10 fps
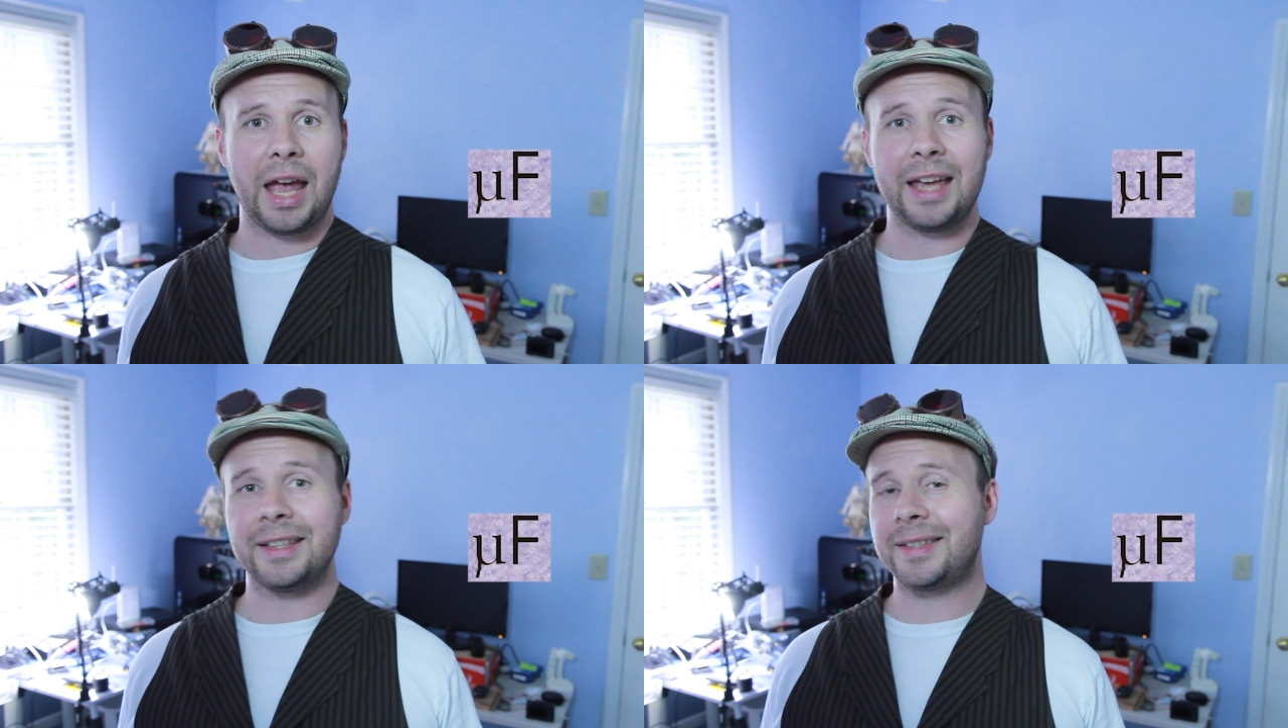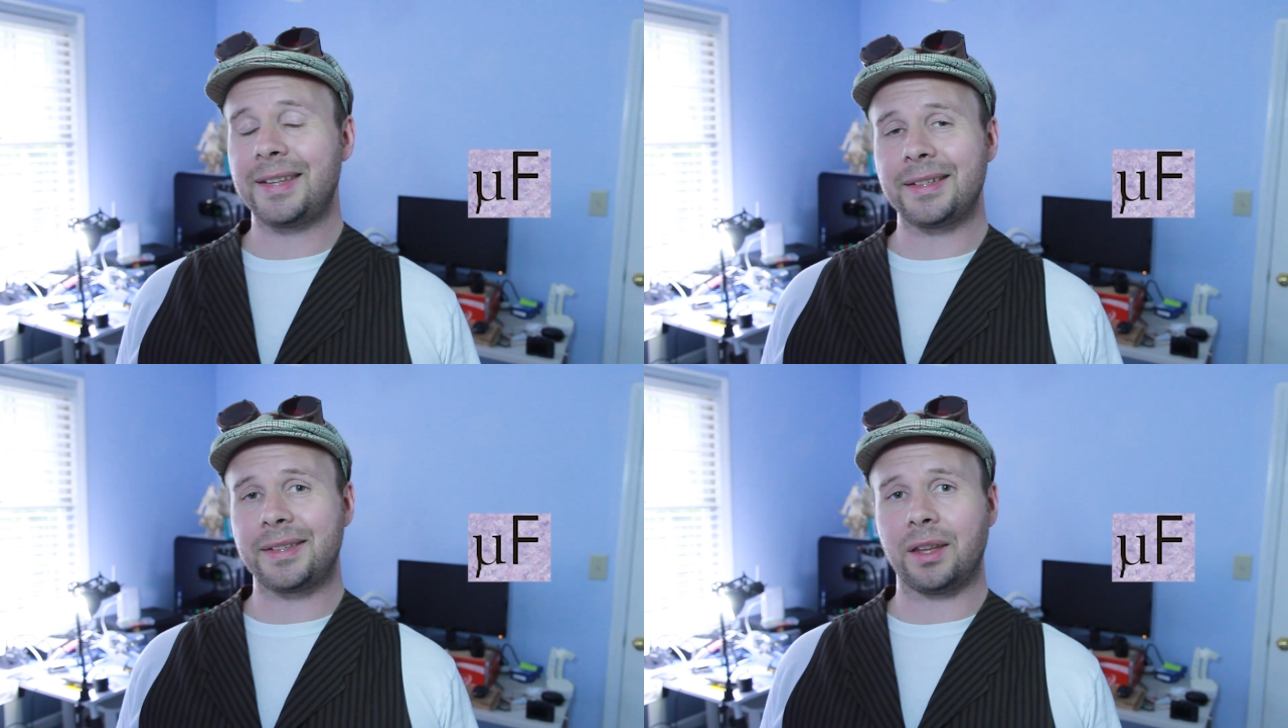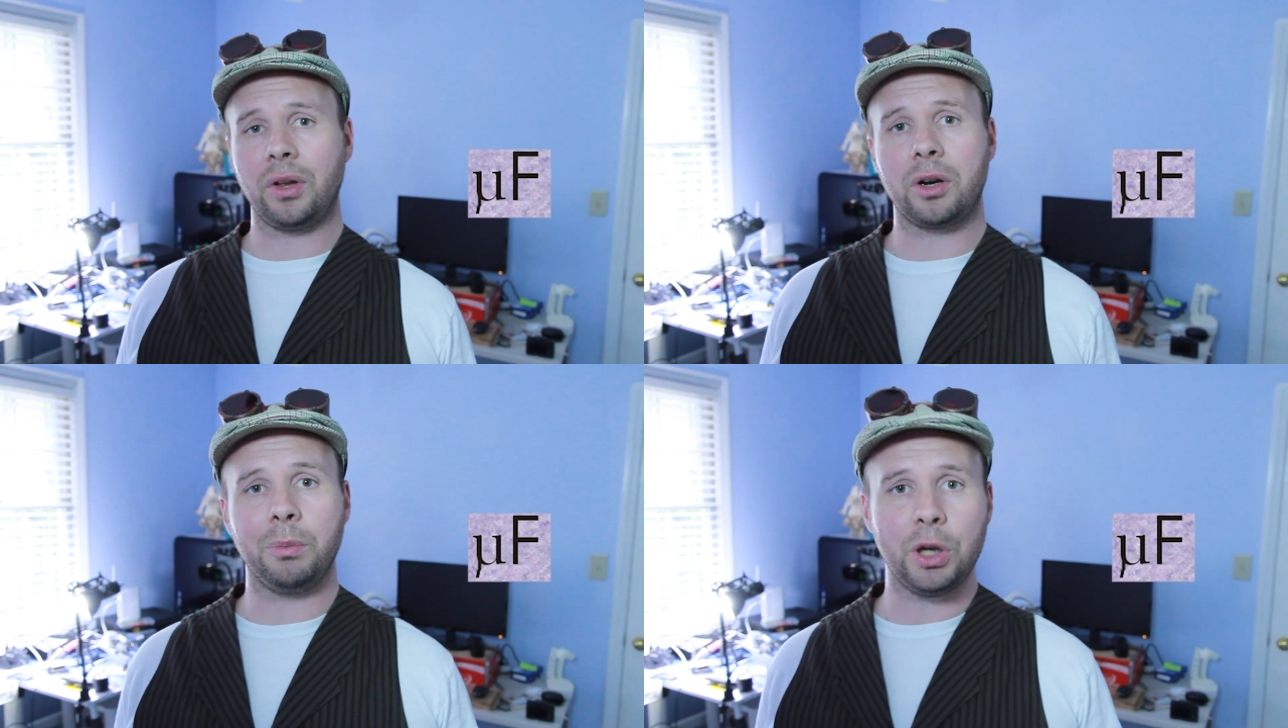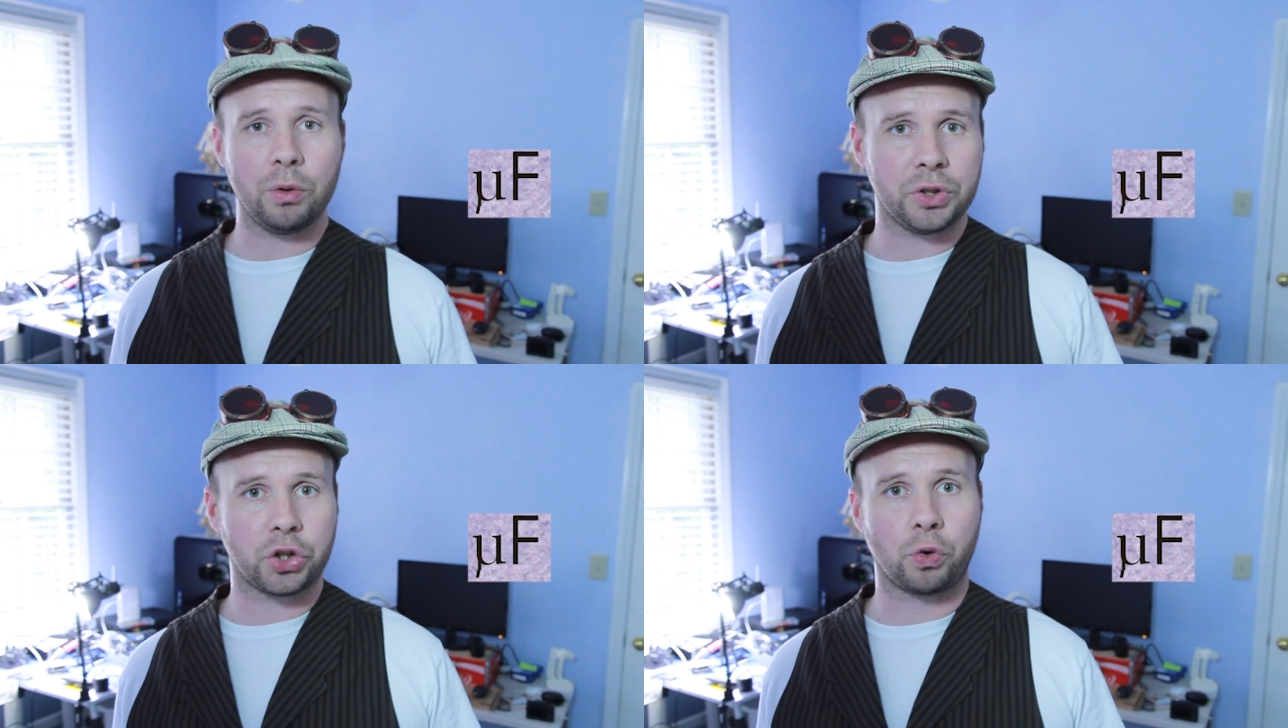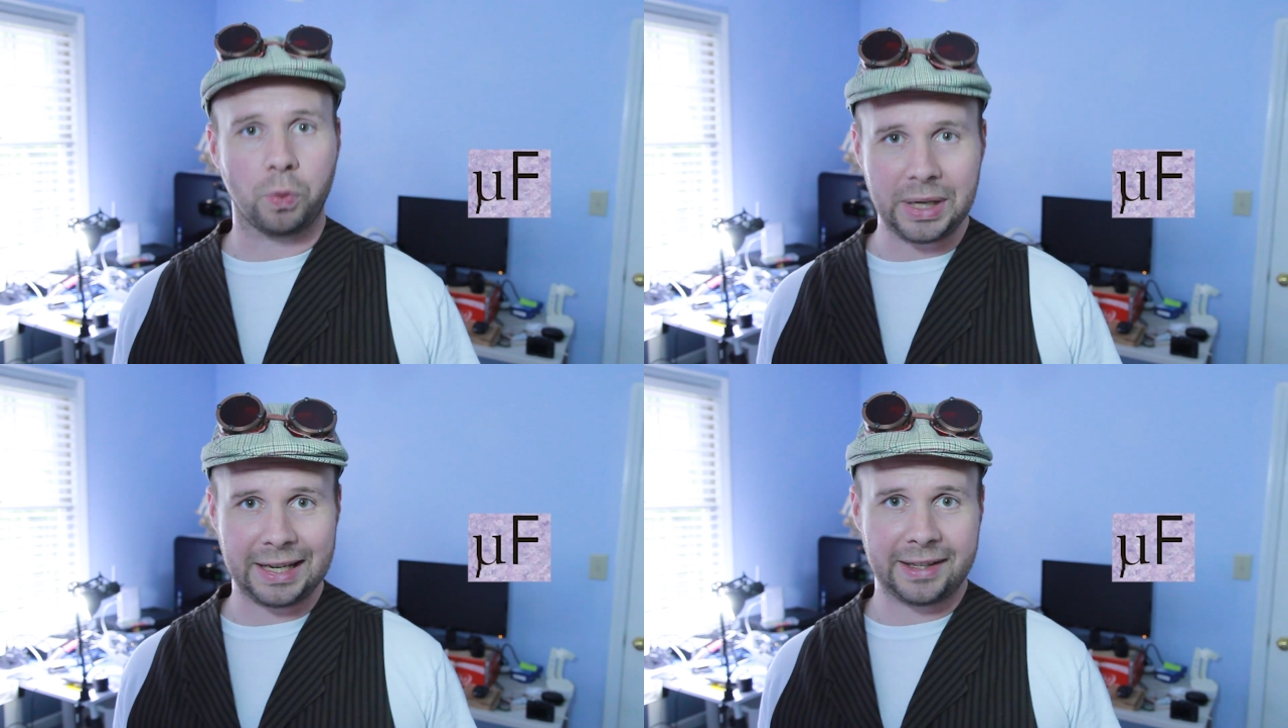And since the letter mu is
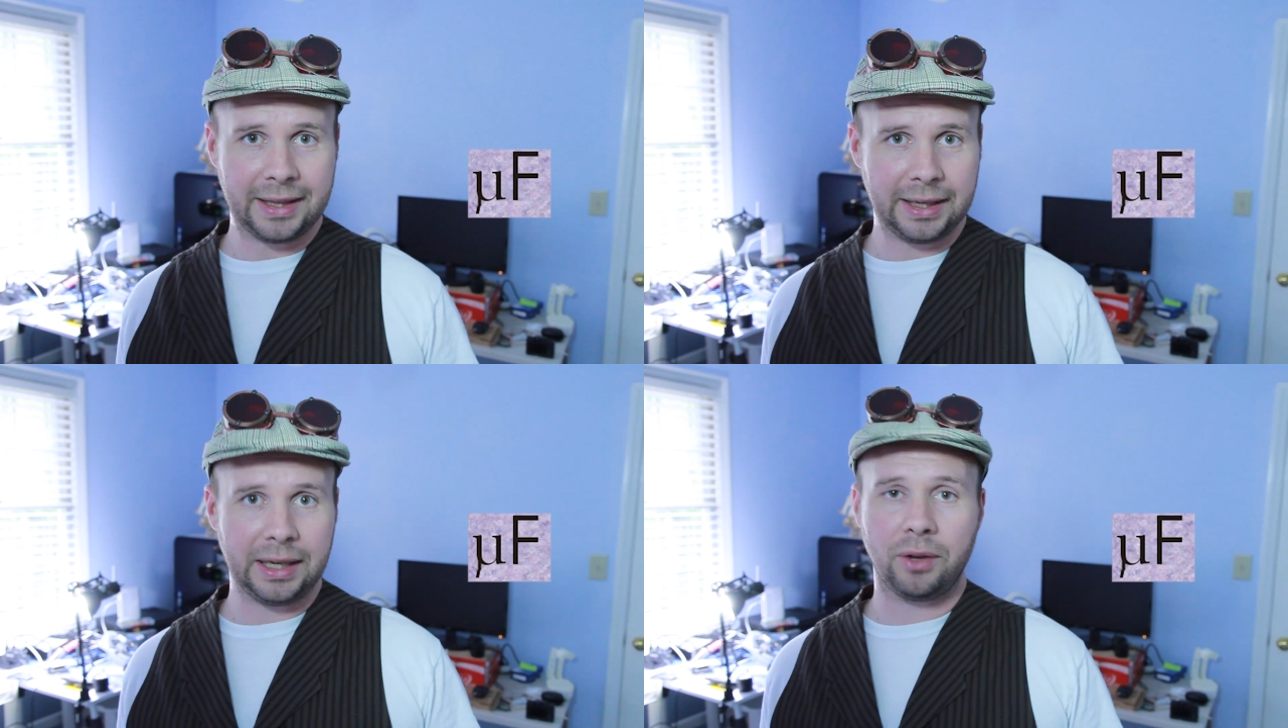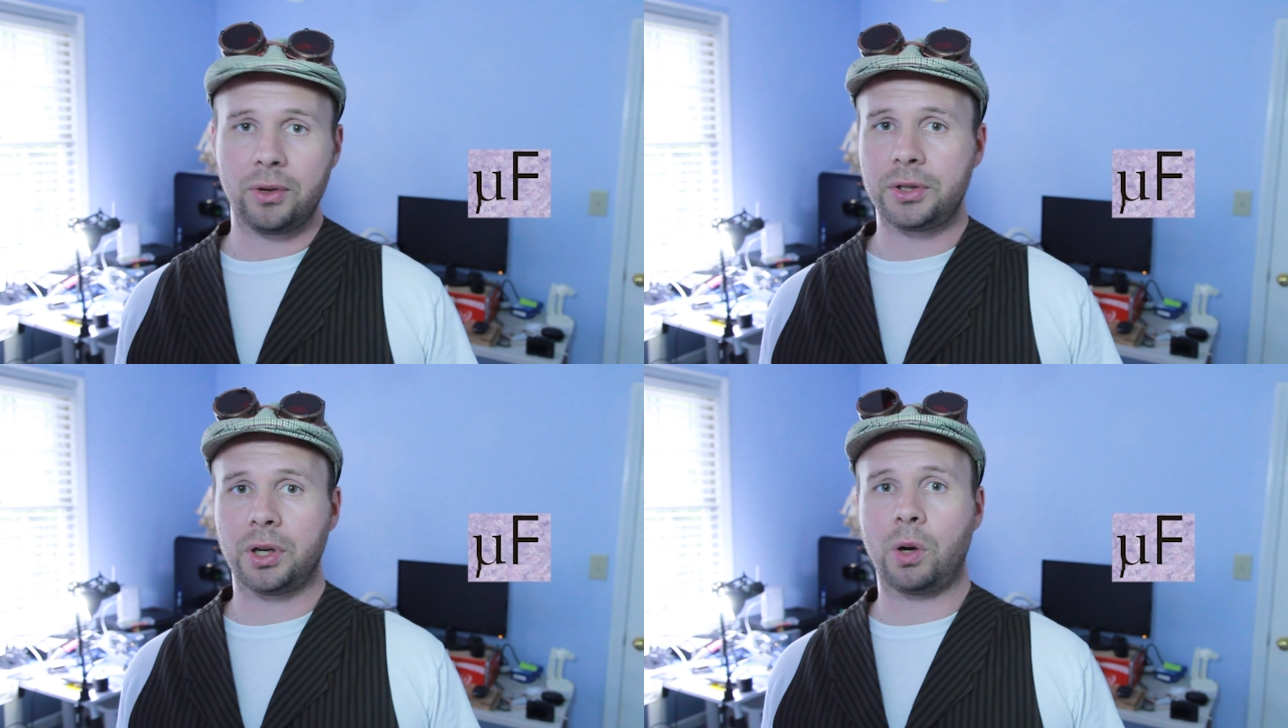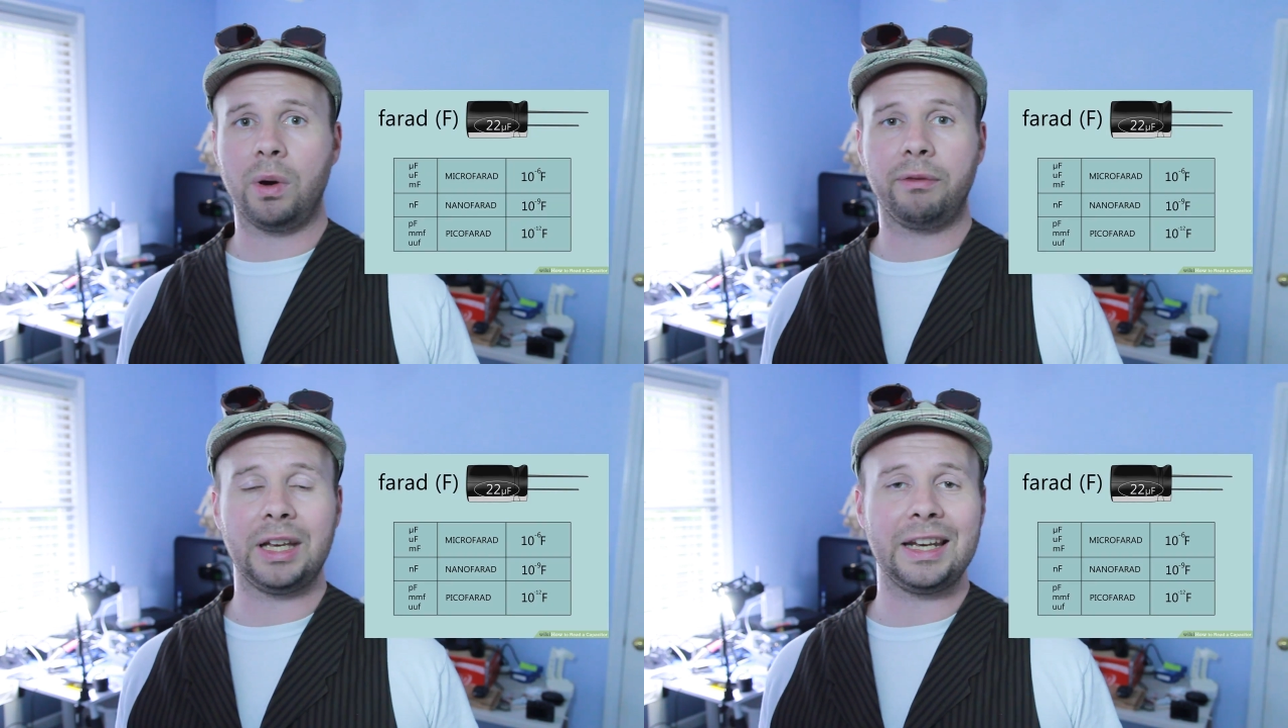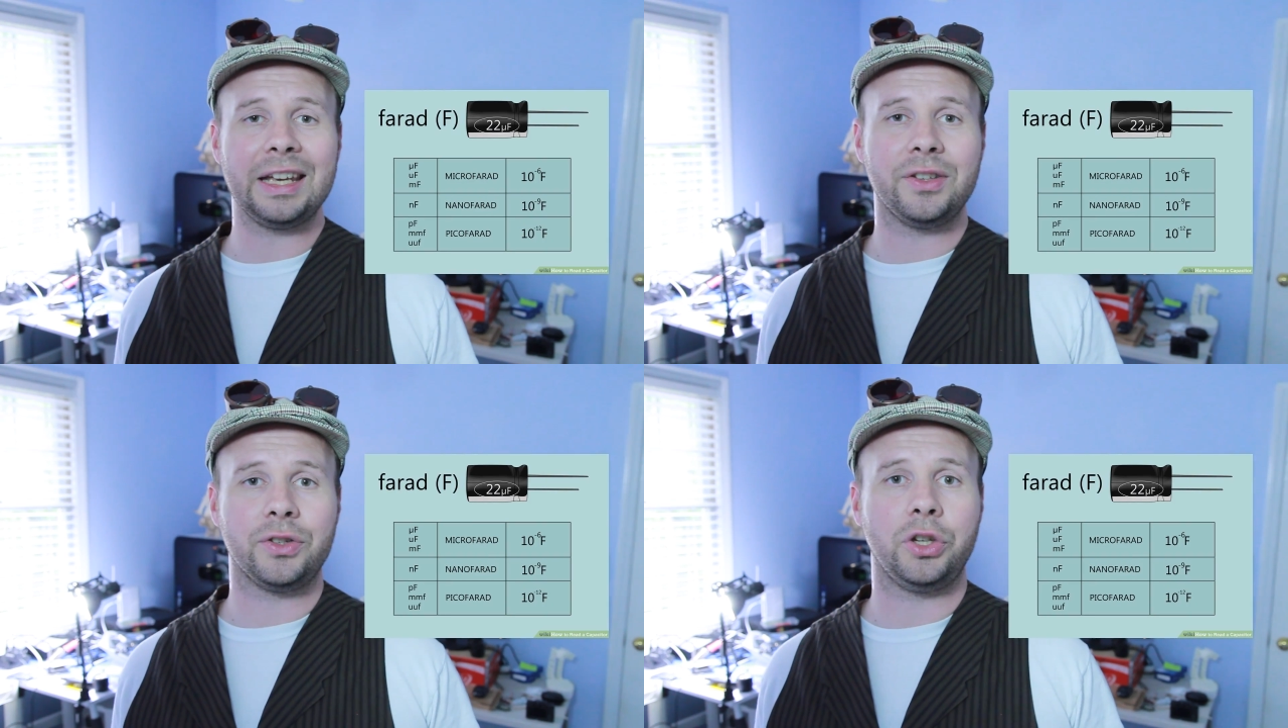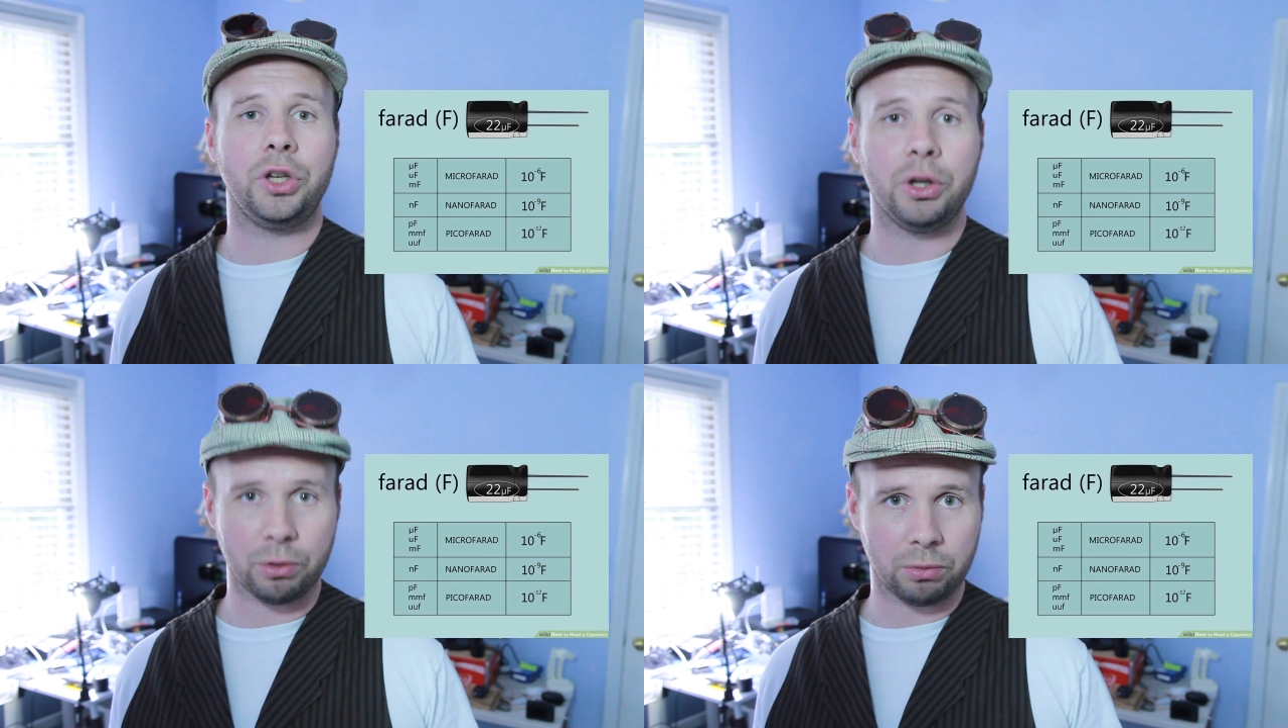Greek, the English equivalent is
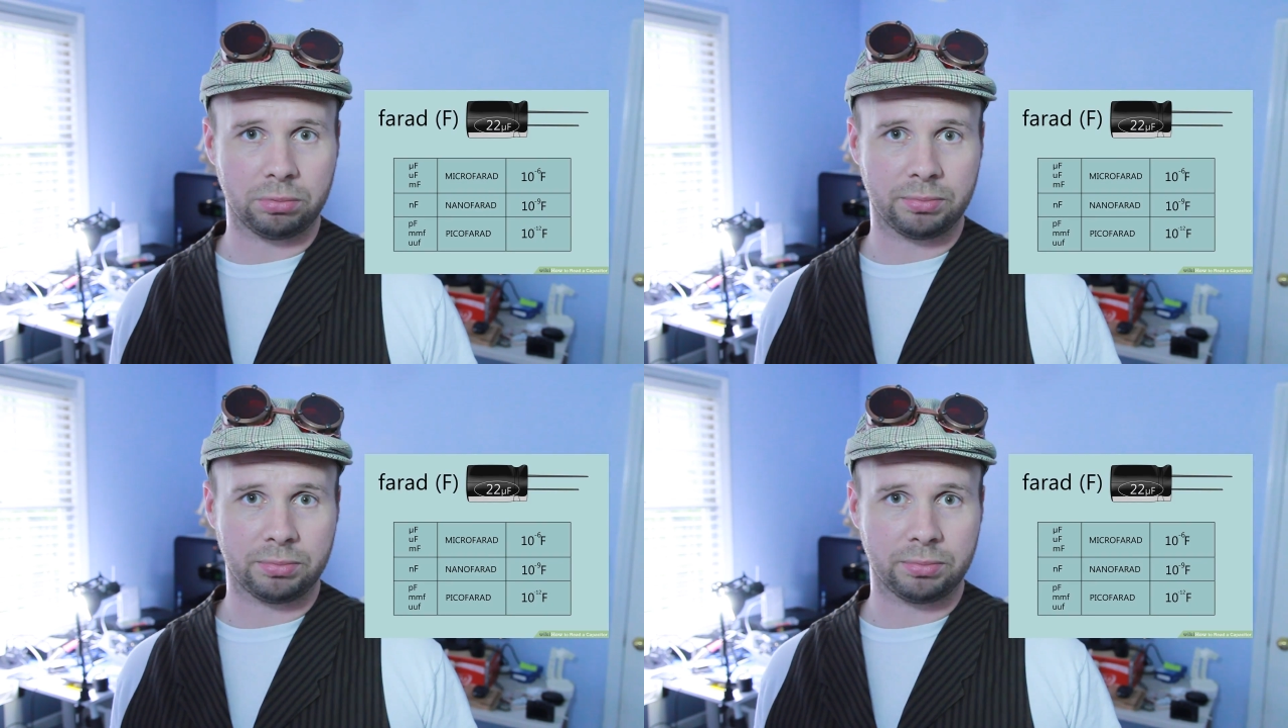U.